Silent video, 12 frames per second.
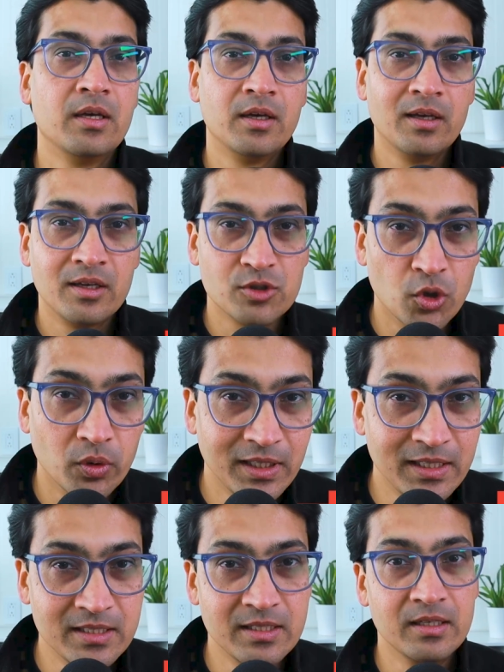so
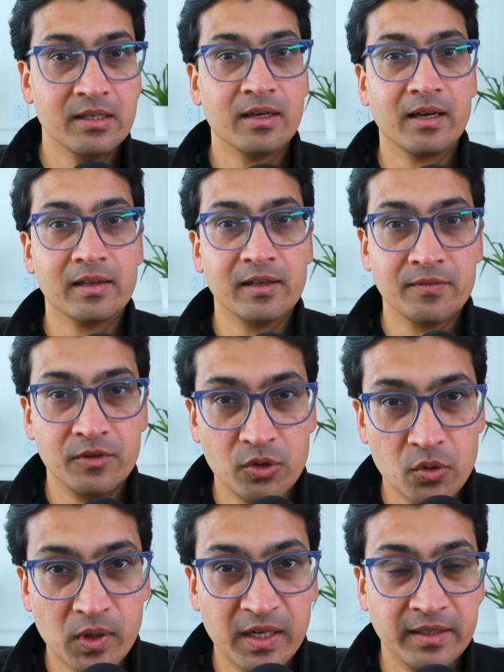easy. I love the
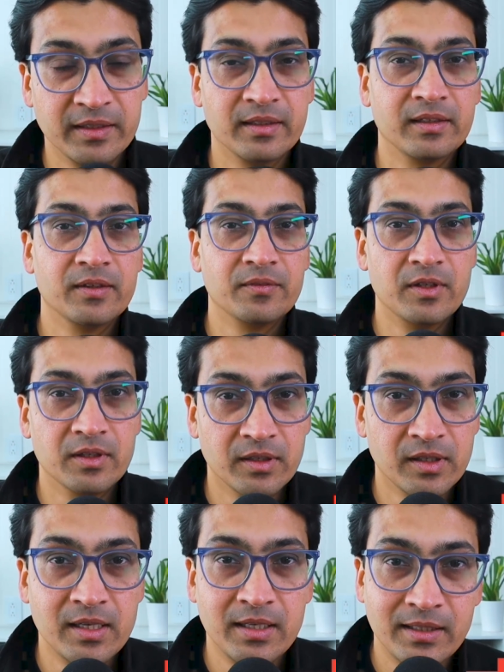UI. I love the
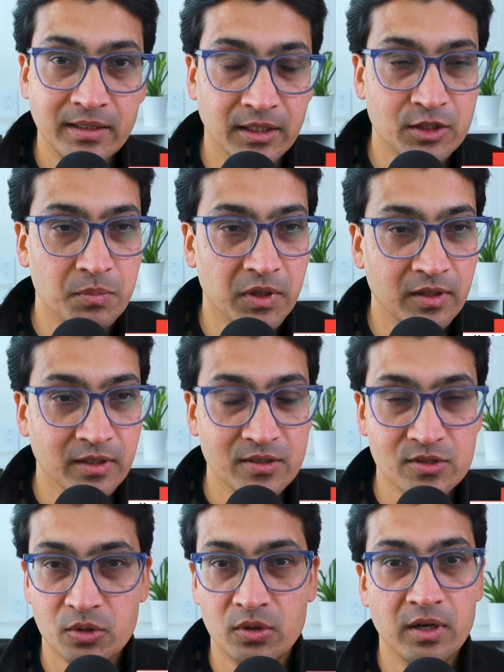experience.
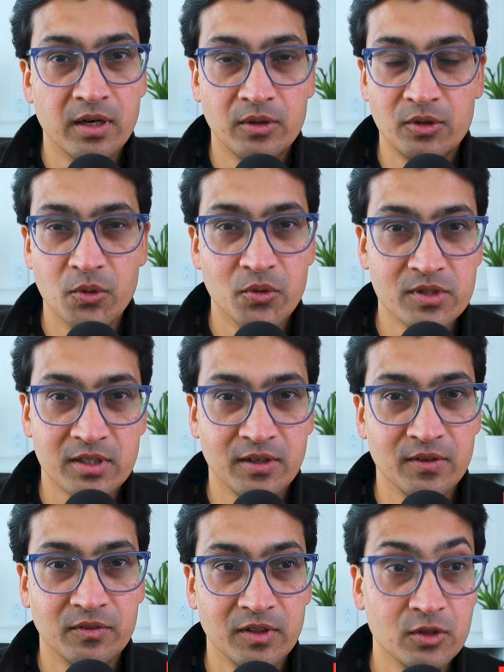So there are those kind
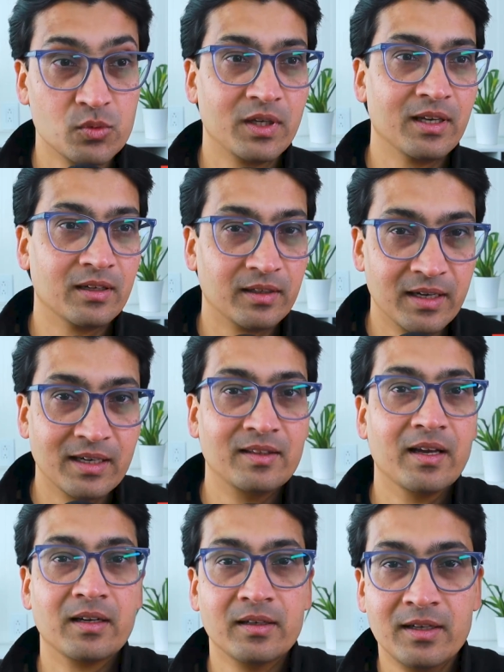of things we can get
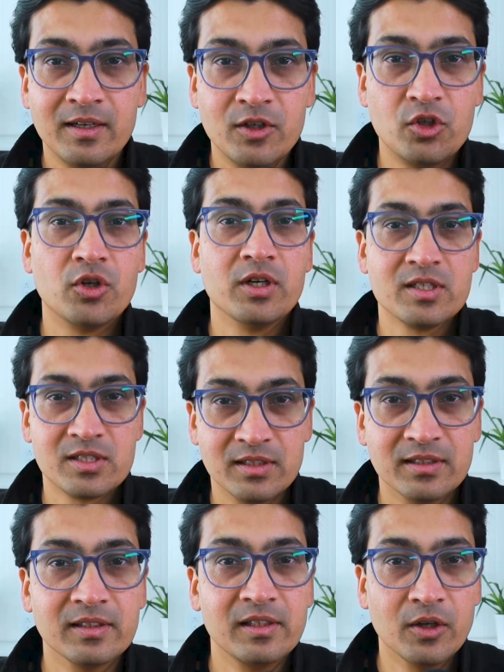that trust
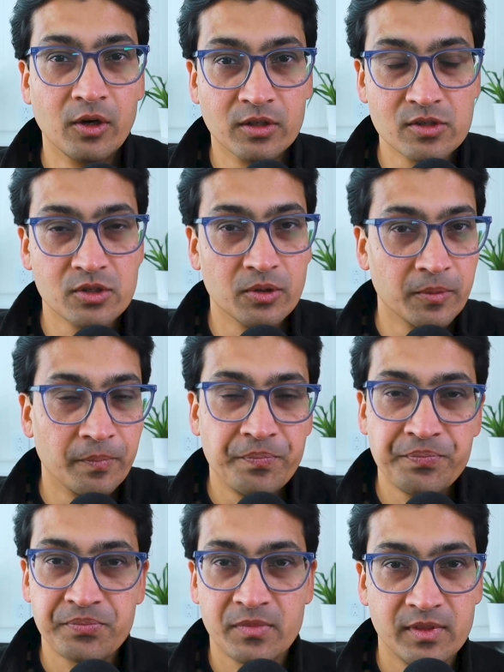early on. So
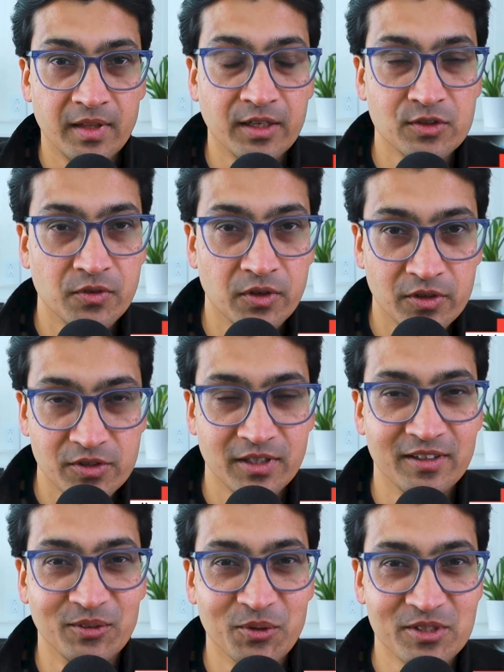thanks for
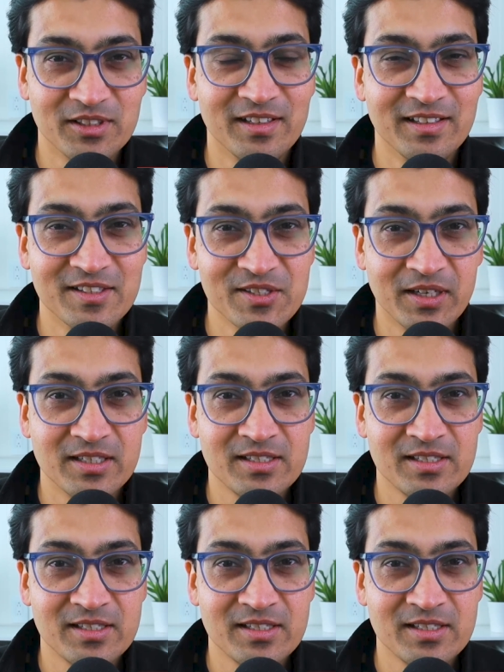sharing those three insights.